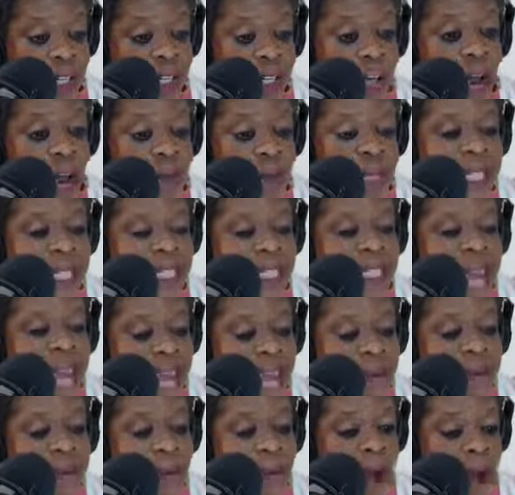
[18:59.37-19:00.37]
coming
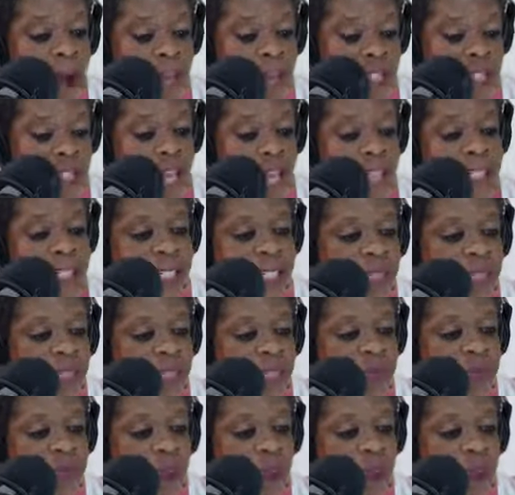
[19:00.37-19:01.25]
10 miles down the